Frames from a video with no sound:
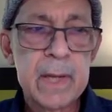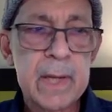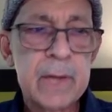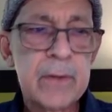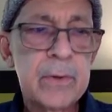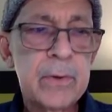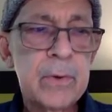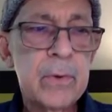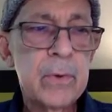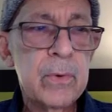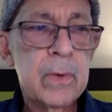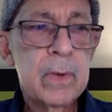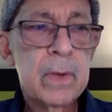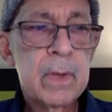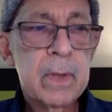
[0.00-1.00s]

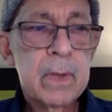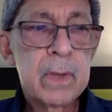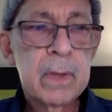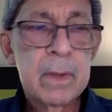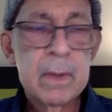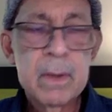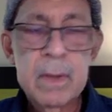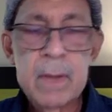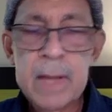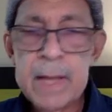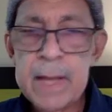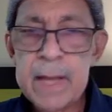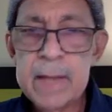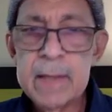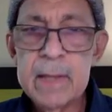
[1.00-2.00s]
knew I
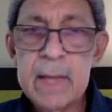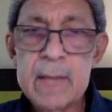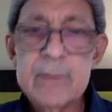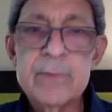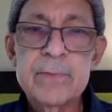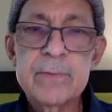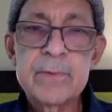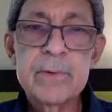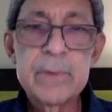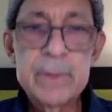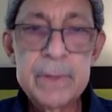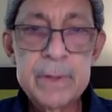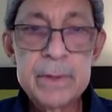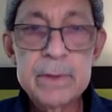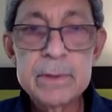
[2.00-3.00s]
had lots of good
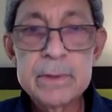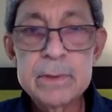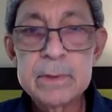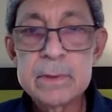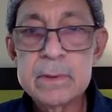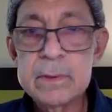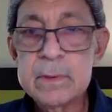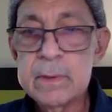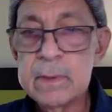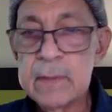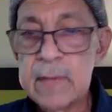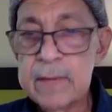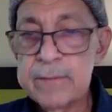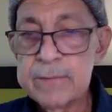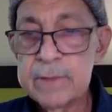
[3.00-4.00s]
years
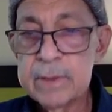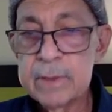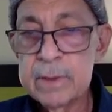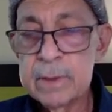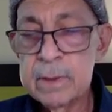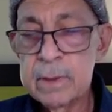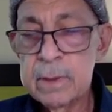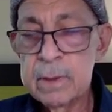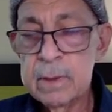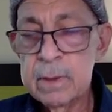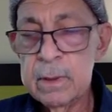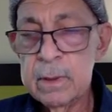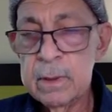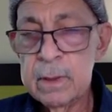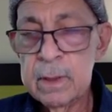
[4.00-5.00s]
left.
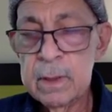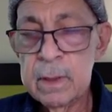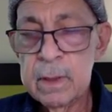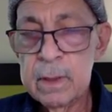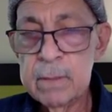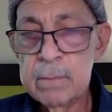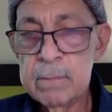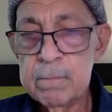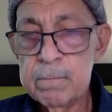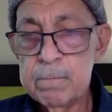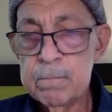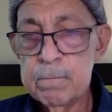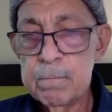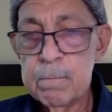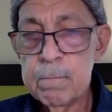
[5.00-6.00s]
And
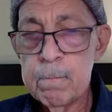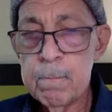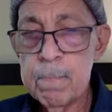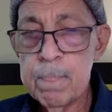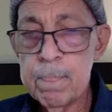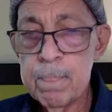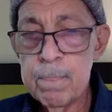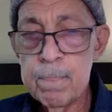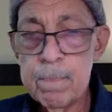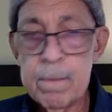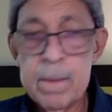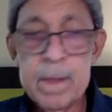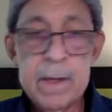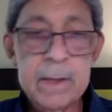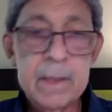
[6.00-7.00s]

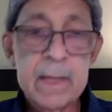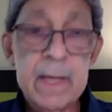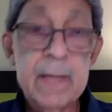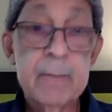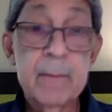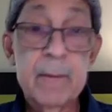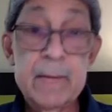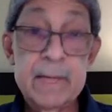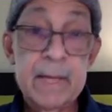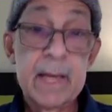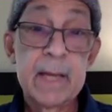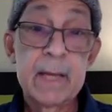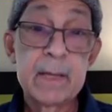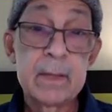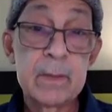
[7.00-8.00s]
unlike my
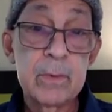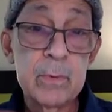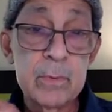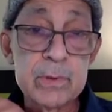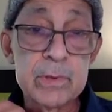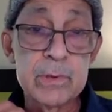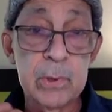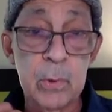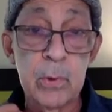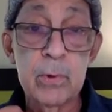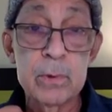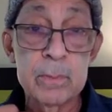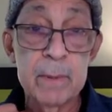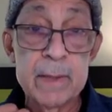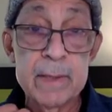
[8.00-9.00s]
dad, who was
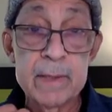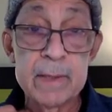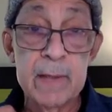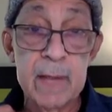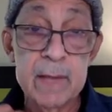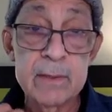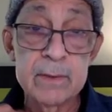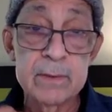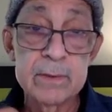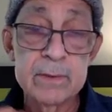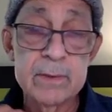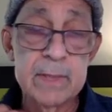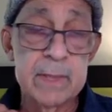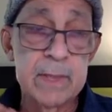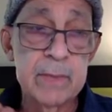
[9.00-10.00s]
told by the
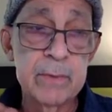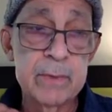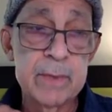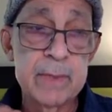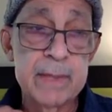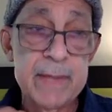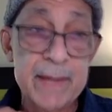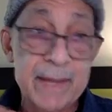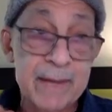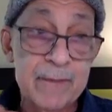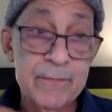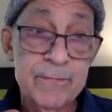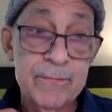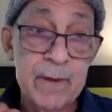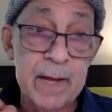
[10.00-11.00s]
doctors that he would get
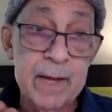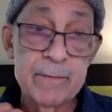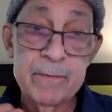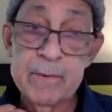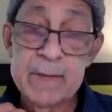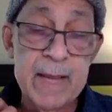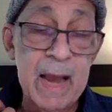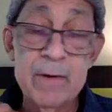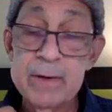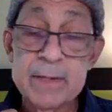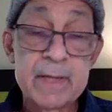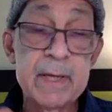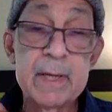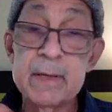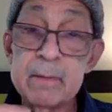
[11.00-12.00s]

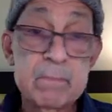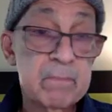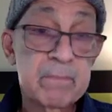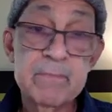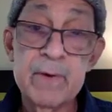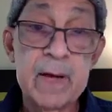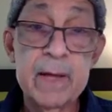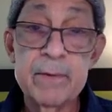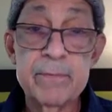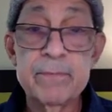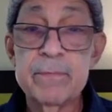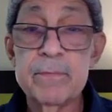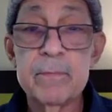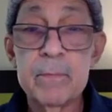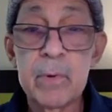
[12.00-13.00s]
guaranteed
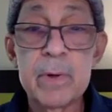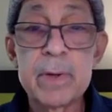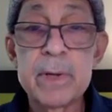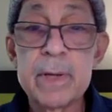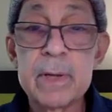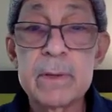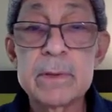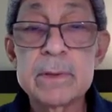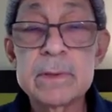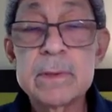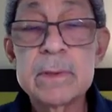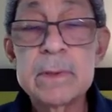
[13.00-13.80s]
5 more years